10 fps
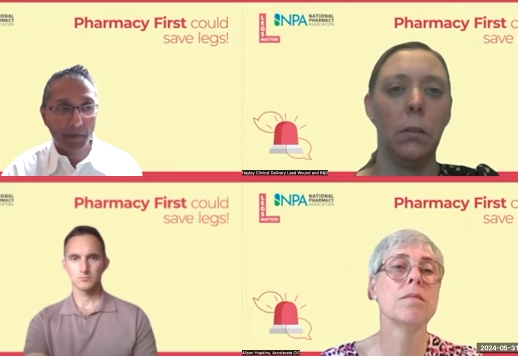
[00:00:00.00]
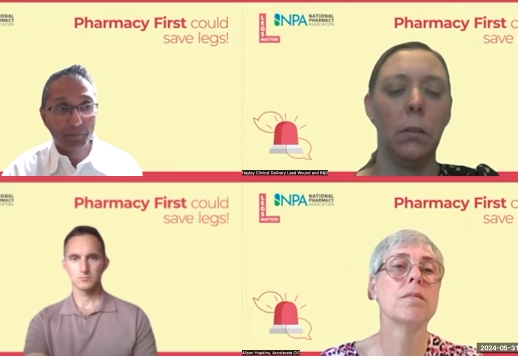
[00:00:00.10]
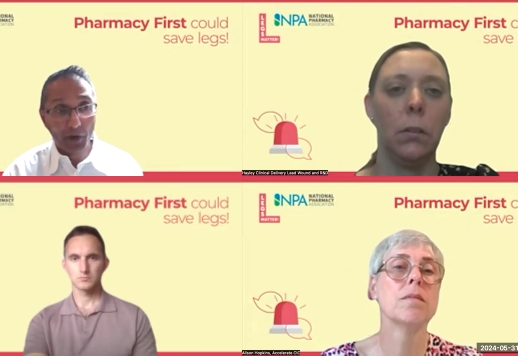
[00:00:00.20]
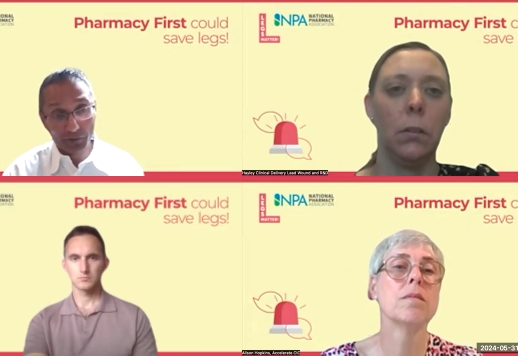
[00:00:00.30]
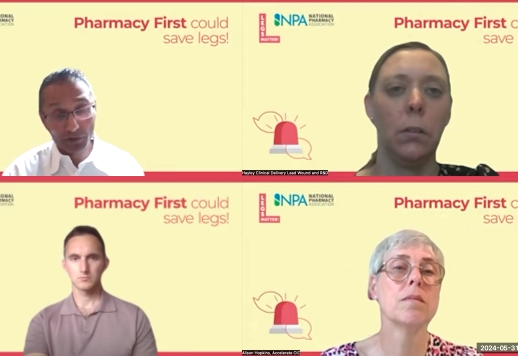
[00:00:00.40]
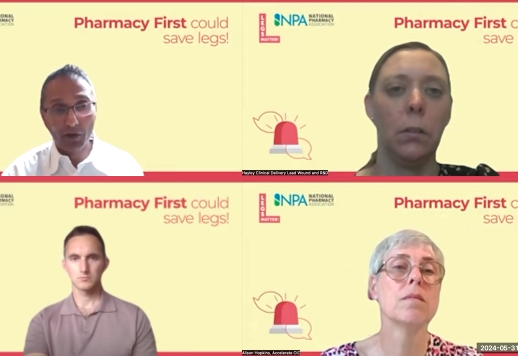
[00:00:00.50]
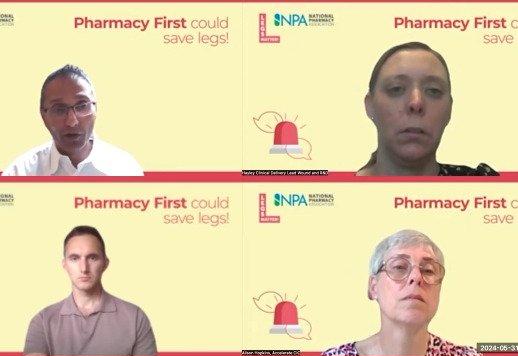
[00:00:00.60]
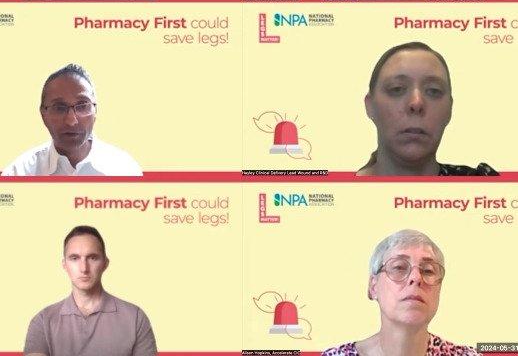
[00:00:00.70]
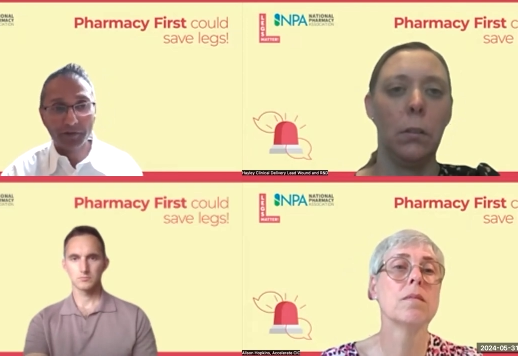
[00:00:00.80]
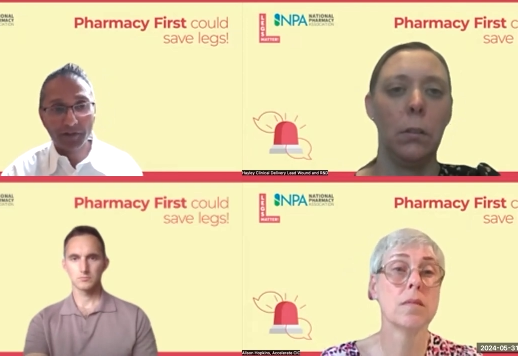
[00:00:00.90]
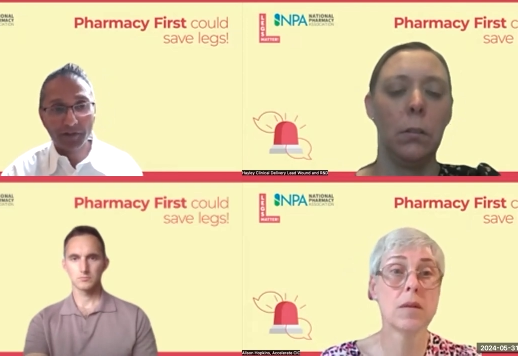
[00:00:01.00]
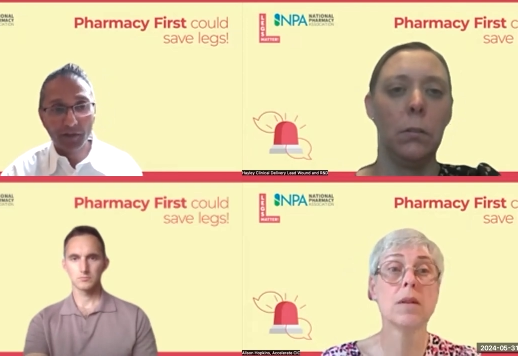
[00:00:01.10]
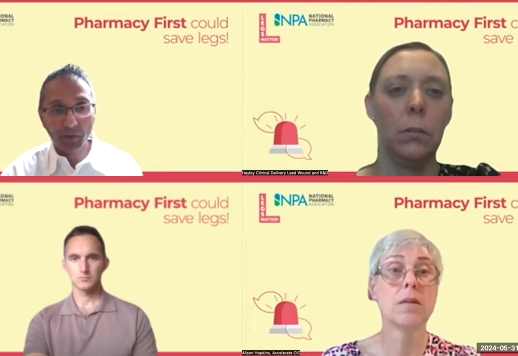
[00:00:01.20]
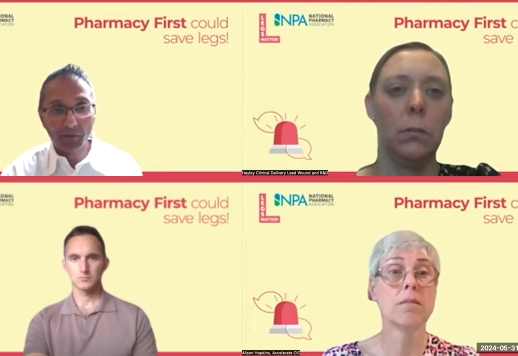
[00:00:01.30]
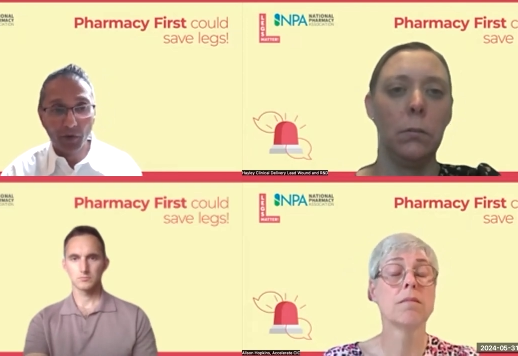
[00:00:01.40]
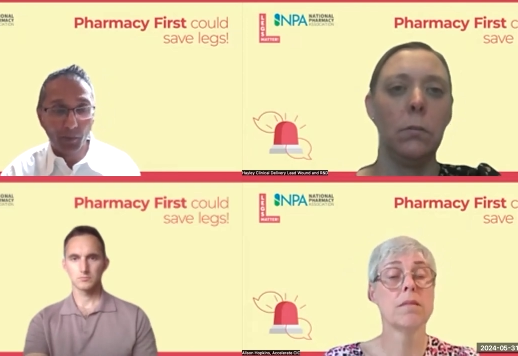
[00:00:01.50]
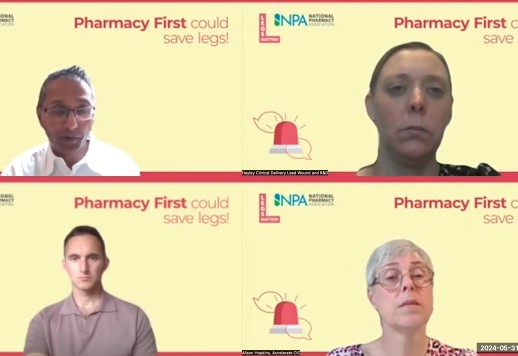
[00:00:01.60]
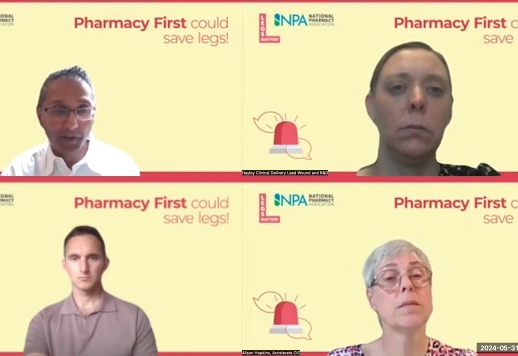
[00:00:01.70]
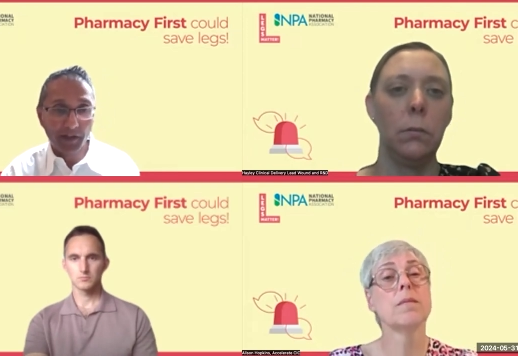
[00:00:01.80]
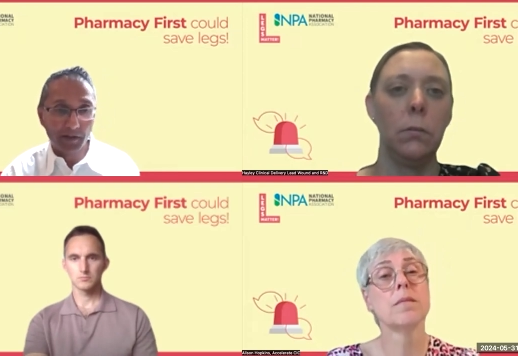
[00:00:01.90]
Speaker 1: protocols that we've got
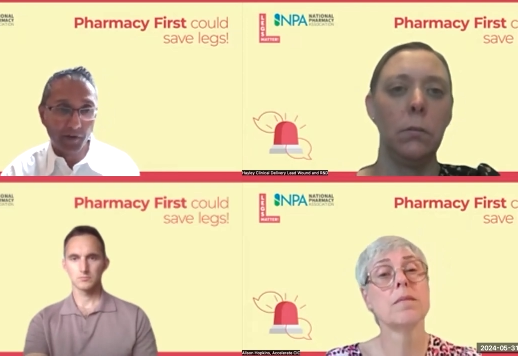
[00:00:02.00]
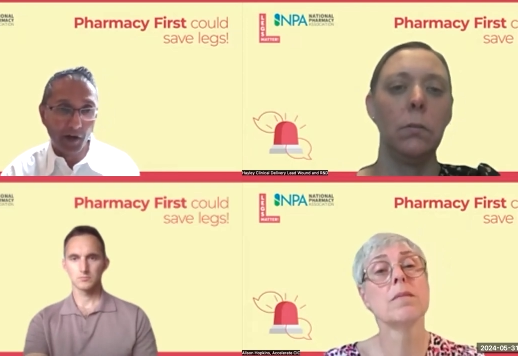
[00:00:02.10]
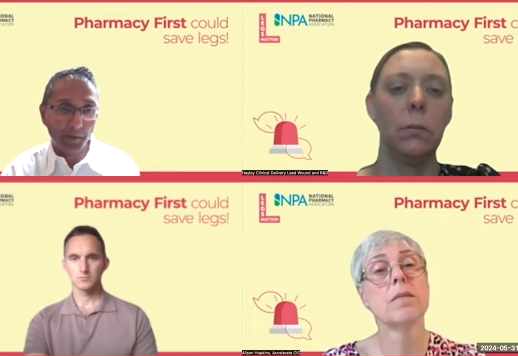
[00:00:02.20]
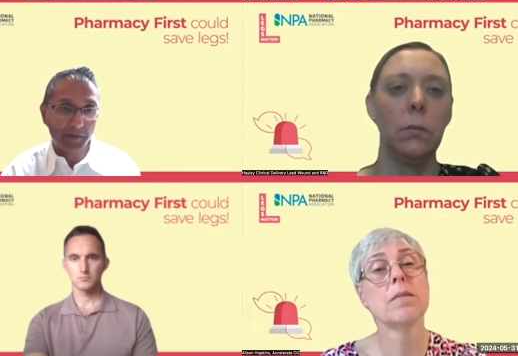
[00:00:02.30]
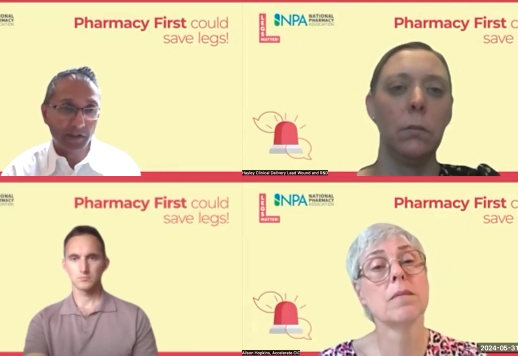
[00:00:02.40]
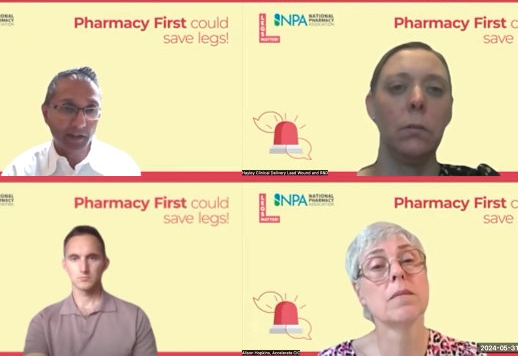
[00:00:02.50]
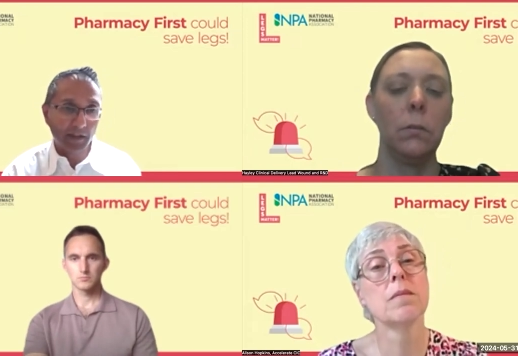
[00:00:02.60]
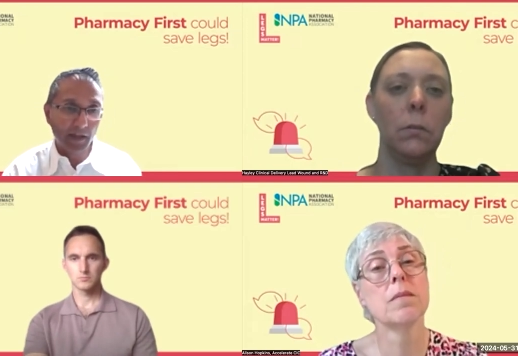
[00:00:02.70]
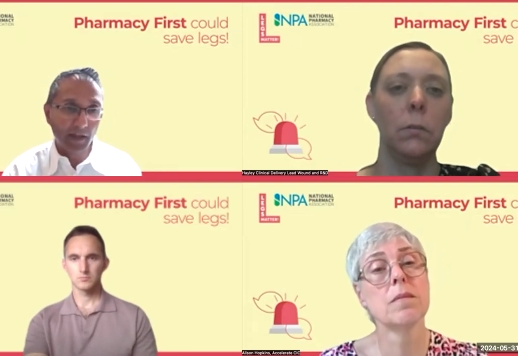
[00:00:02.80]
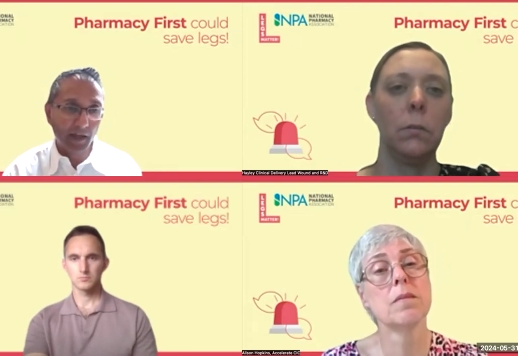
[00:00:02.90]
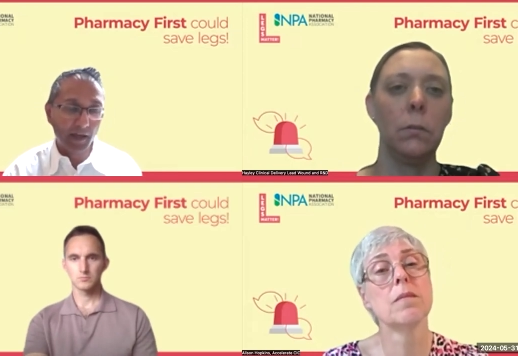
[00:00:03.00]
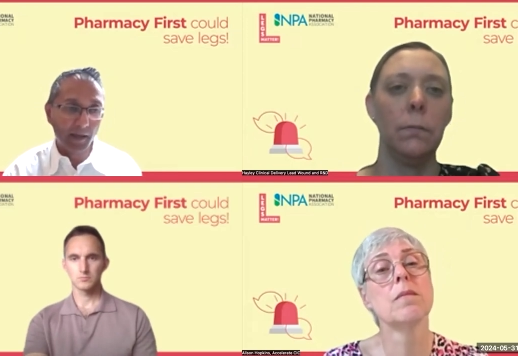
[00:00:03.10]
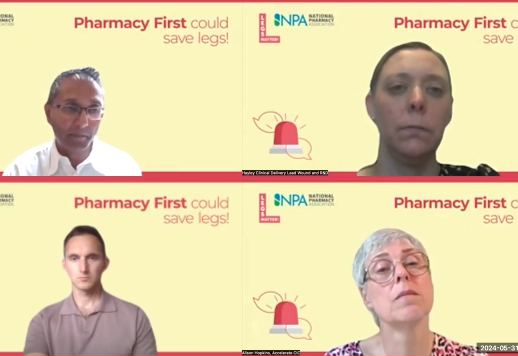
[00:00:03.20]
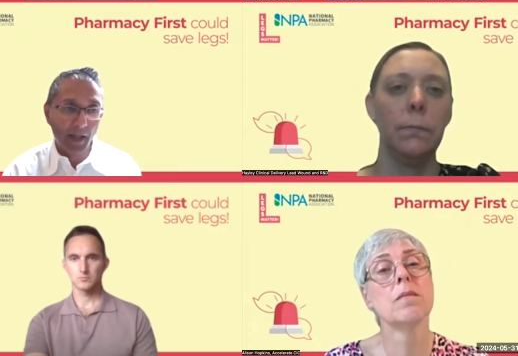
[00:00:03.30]
within the pharmacy. I